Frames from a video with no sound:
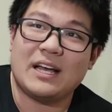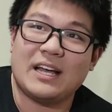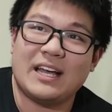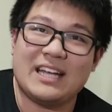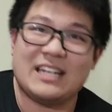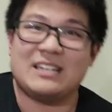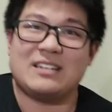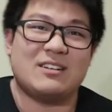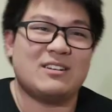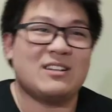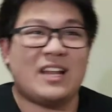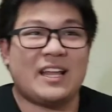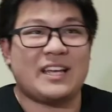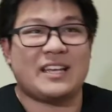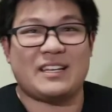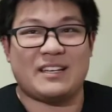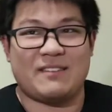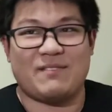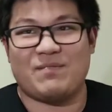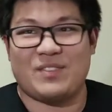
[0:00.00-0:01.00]

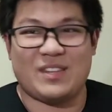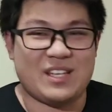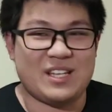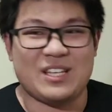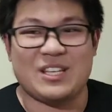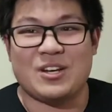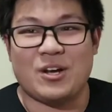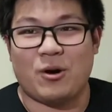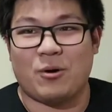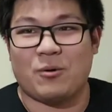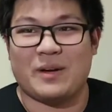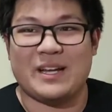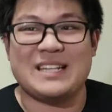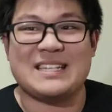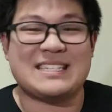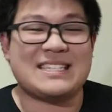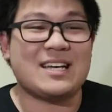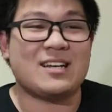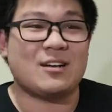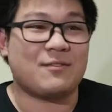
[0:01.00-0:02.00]

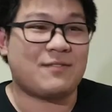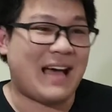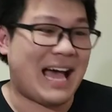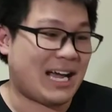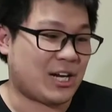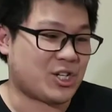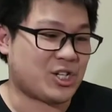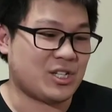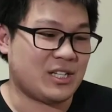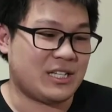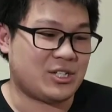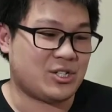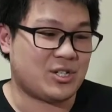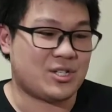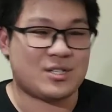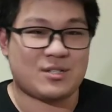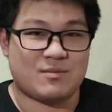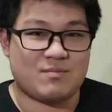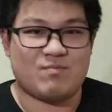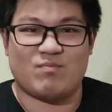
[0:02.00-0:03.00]
Instead of actually
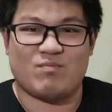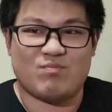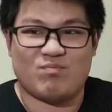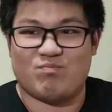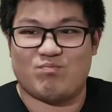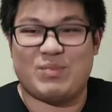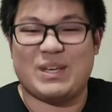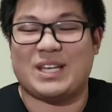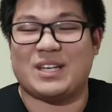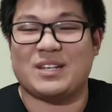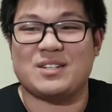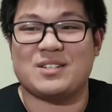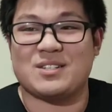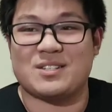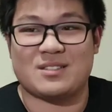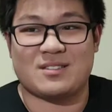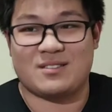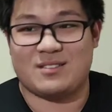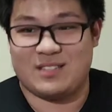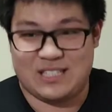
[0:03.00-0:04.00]
just because,
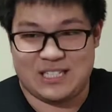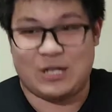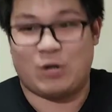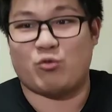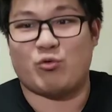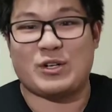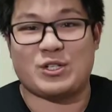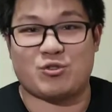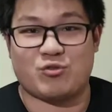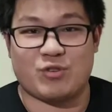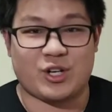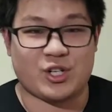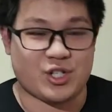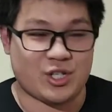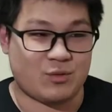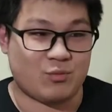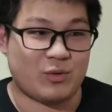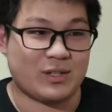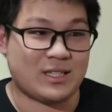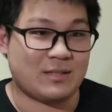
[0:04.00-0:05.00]

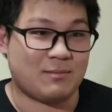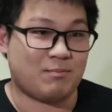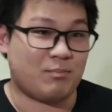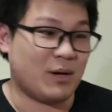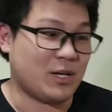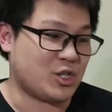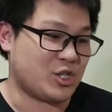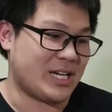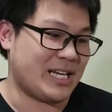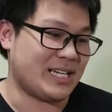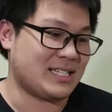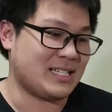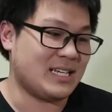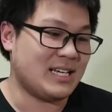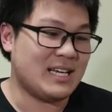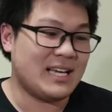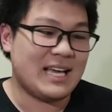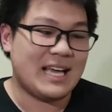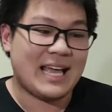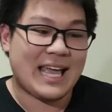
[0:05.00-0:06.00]
restriction with the budget,
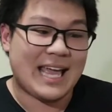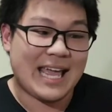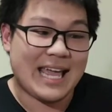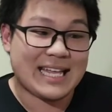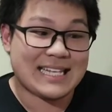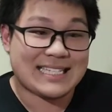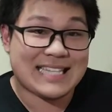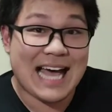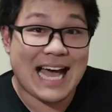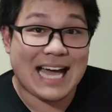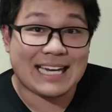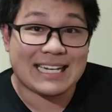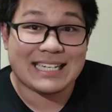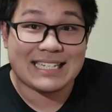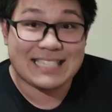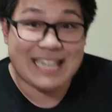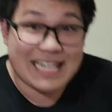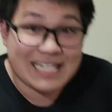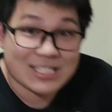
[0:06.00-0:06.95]
is that they